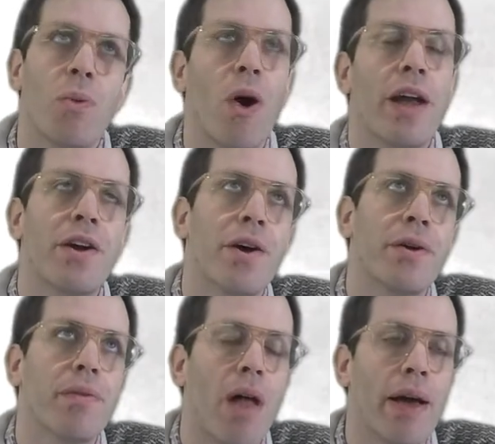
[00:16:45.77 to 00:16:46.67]
well, I
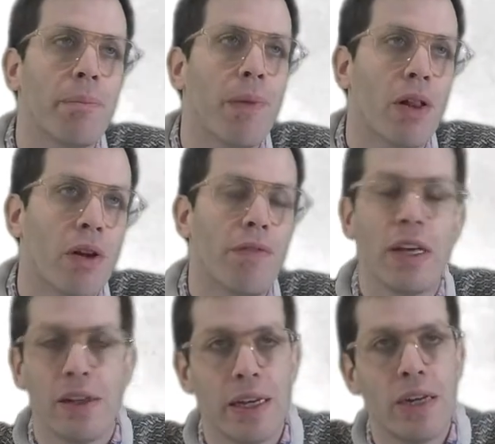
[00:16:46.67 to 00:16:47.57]
know like a lot of
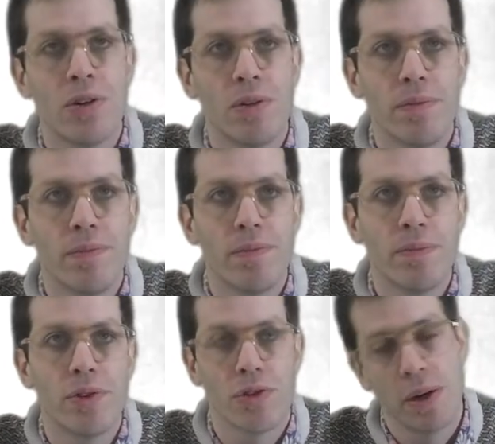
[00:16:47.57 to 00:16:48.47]
the illegal
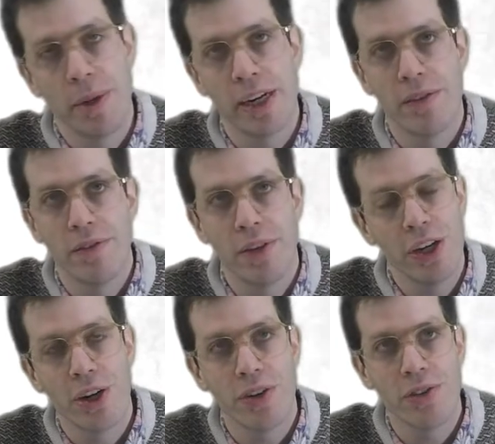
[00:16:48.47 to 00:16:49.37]
streaming
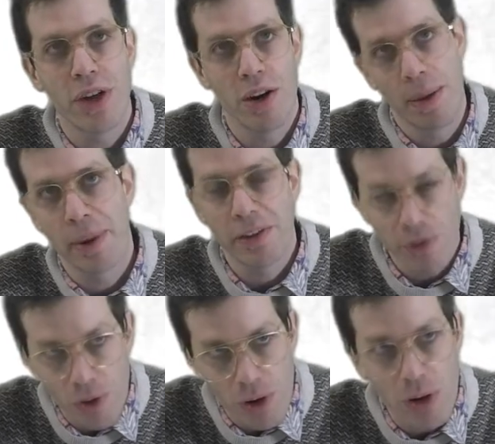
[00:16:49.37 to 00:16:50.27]
videos are
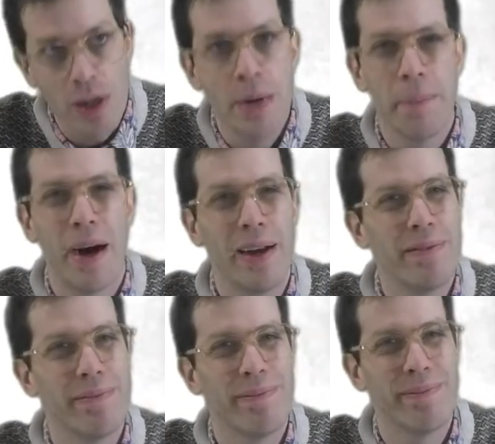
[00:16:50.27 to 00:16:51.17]
MPEG-4,
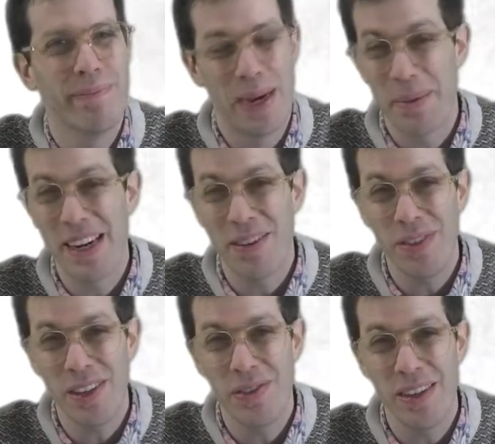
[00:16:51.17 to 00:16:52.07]
but maybe
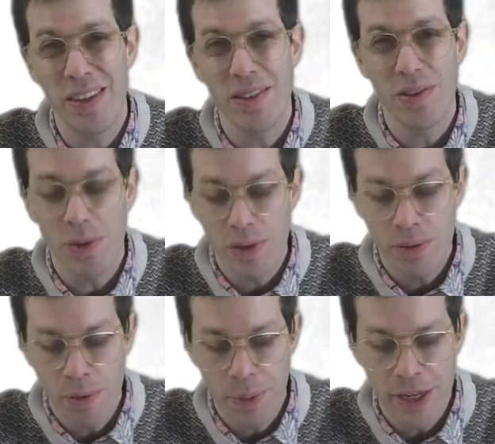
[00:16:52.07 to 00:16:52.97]
Netflix videos as
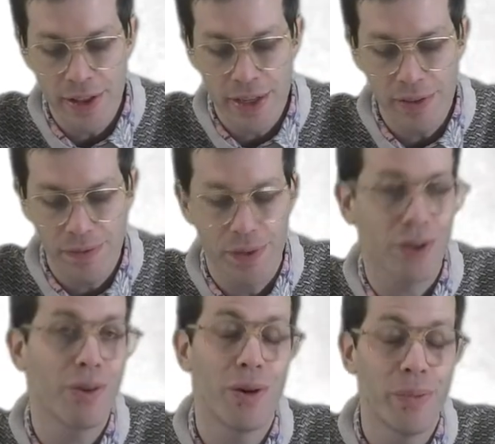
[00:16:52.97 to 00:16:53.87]
well would be in there.
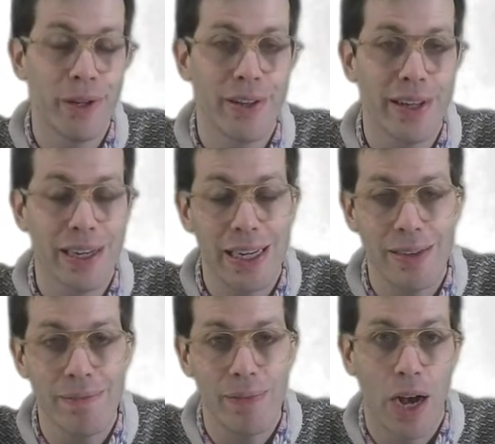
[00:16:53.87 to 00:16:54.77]
Don't quote me on that
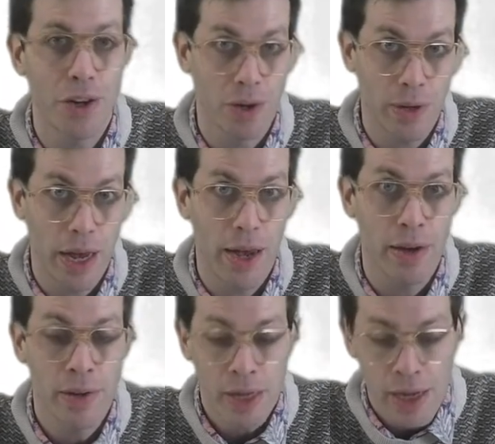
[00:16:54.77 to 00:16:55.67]
again. I don't care.